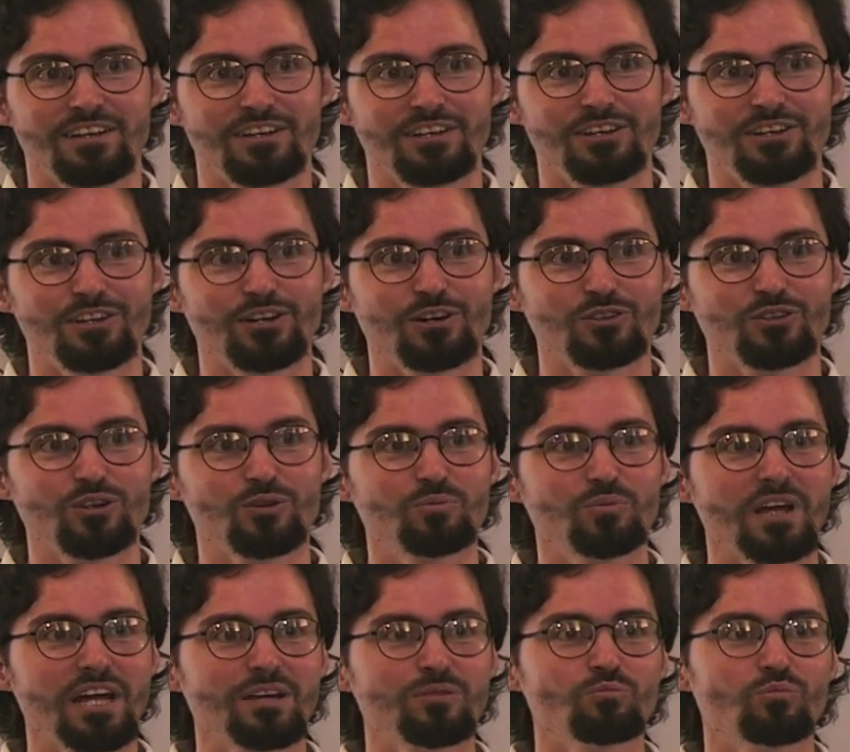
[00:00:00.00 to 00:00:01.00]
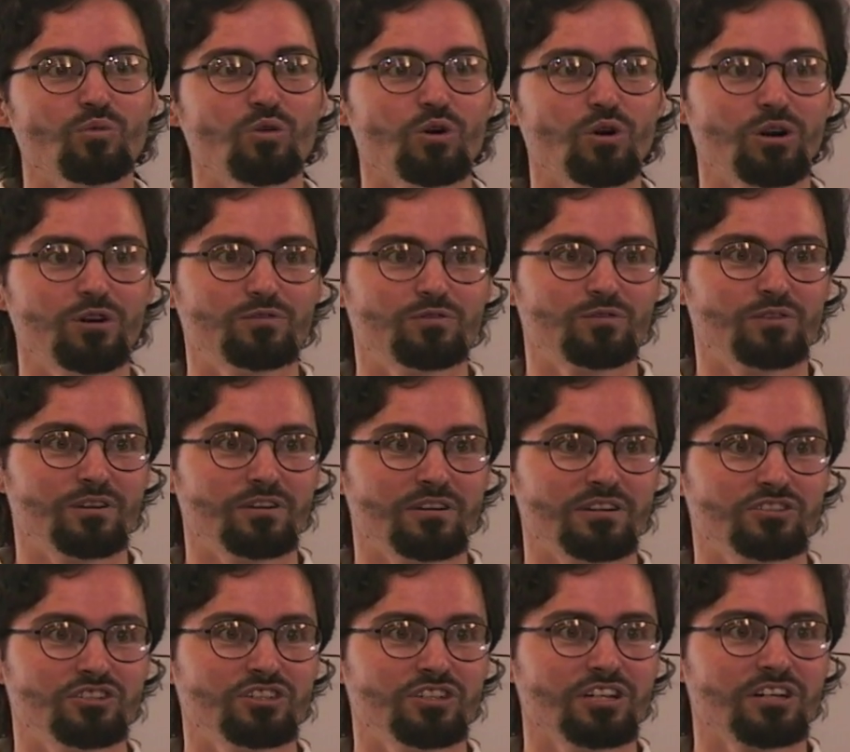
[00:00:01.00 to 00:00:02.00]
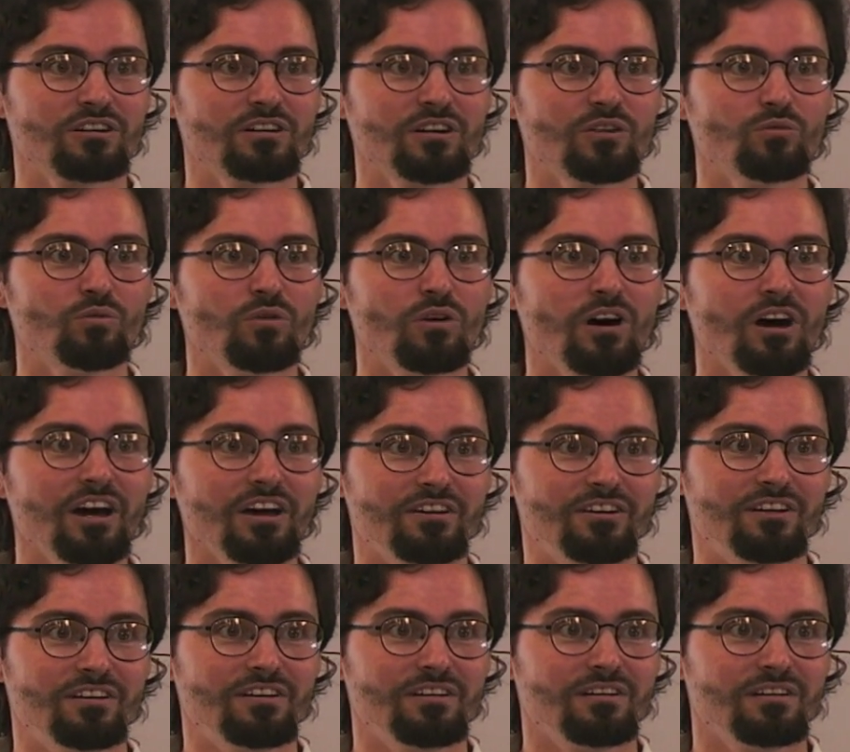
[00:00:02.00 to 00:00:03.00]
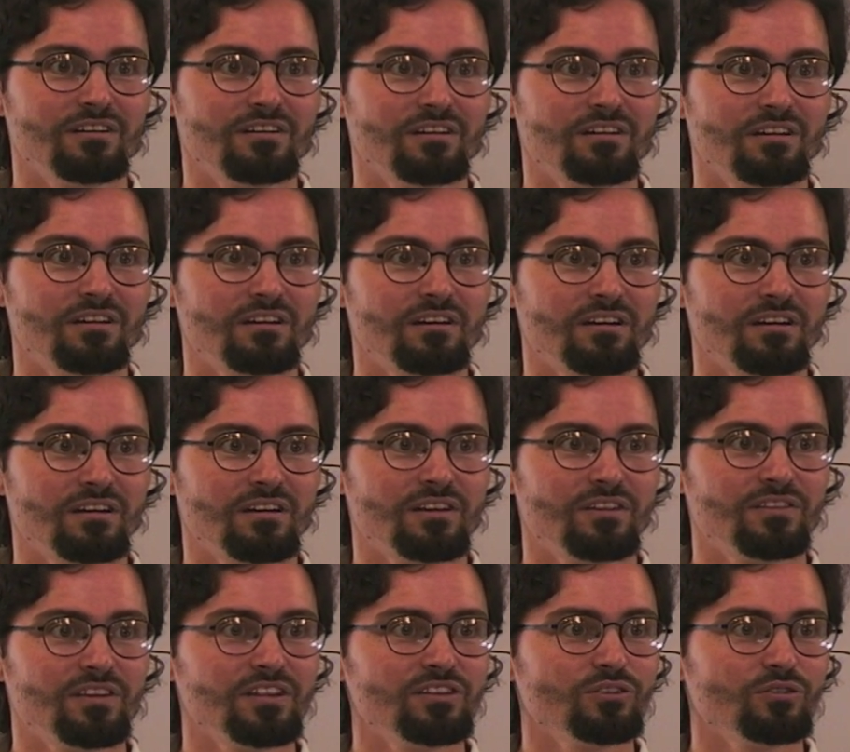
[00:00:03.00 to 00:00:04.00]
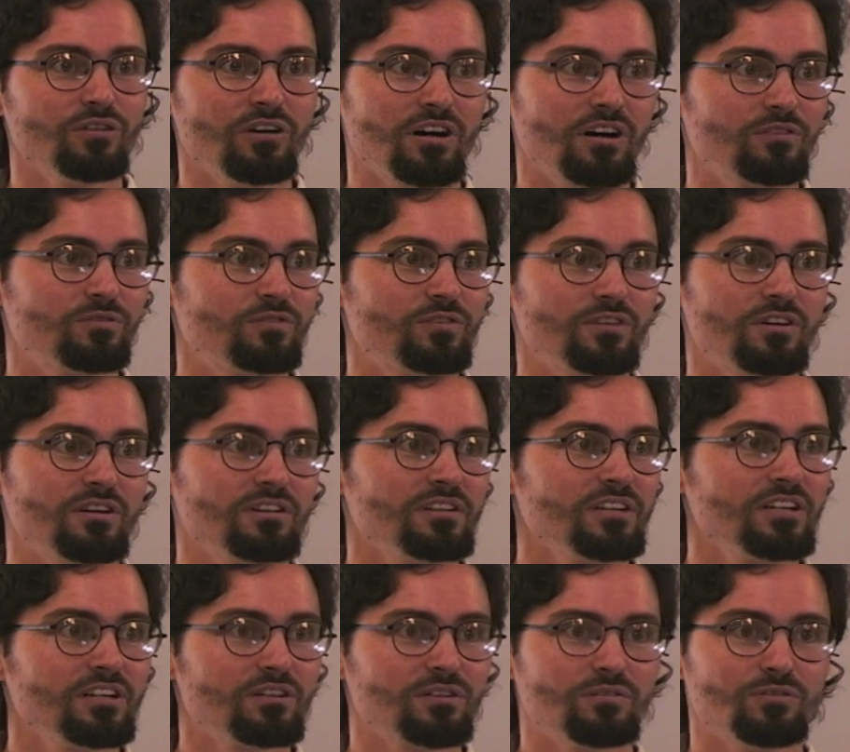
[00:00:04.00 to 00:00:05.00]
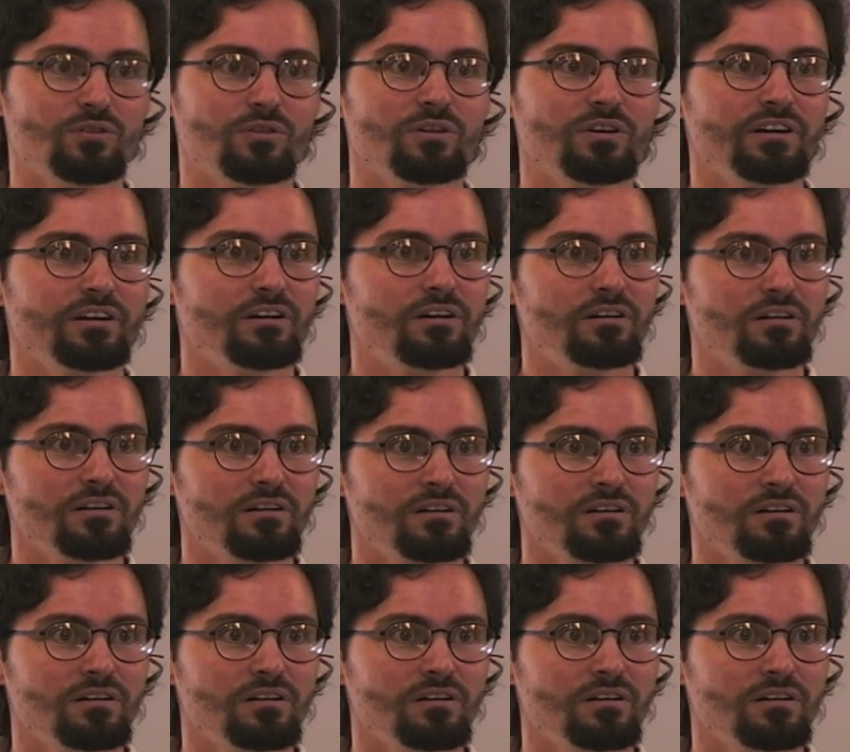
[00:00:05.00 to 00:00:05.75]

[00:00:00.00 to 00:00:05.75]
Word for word: You know, you're paying more for sugar and water than you are for a liter of oil,